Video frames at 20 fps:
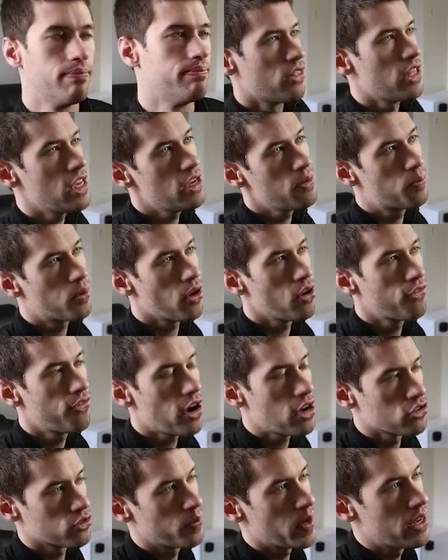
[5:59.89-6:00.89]
The
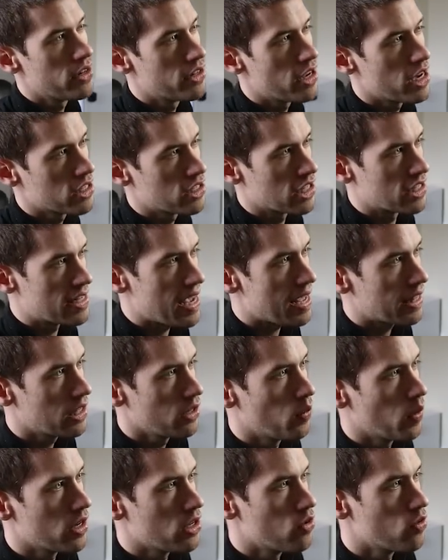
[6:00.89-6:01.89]
profiles button does
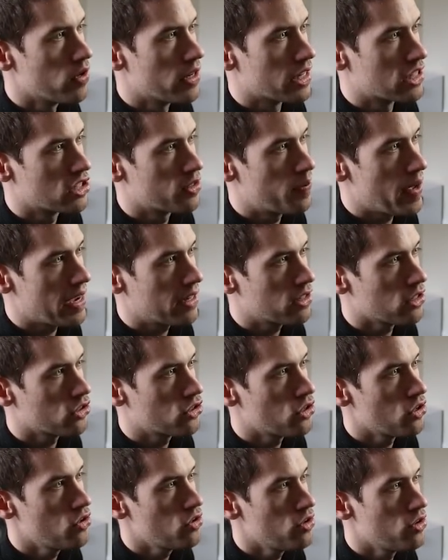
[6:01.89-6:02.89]
exactly what you would expect it
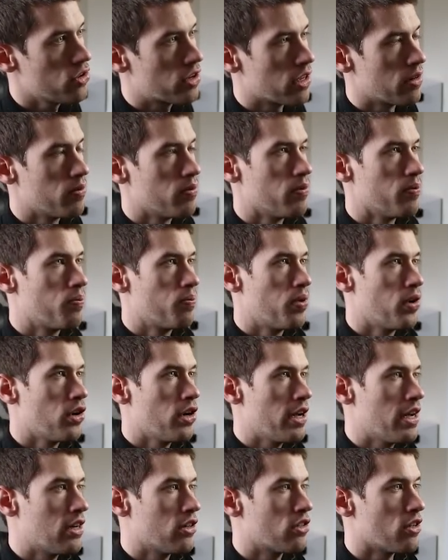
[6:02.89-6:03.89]
to. You can put
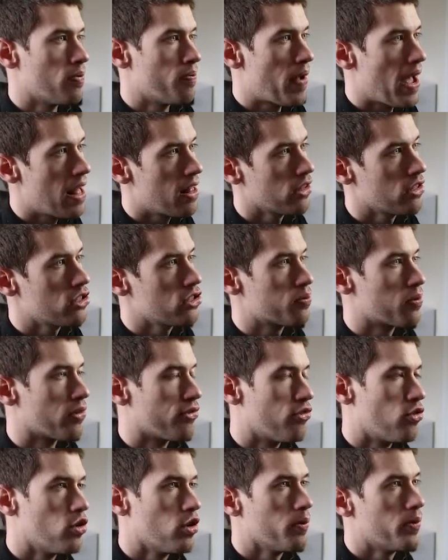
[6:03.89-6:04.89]
it into balance,
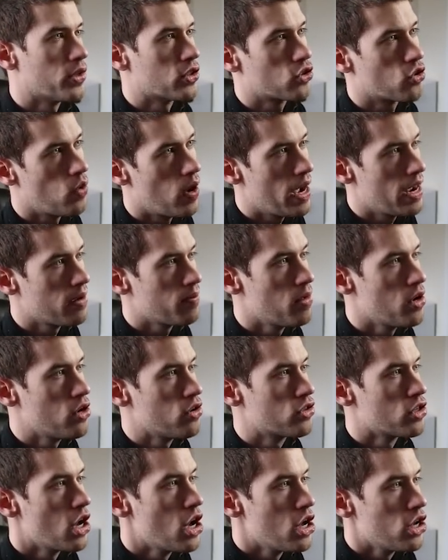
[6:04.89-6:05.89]
performance, quiet modes.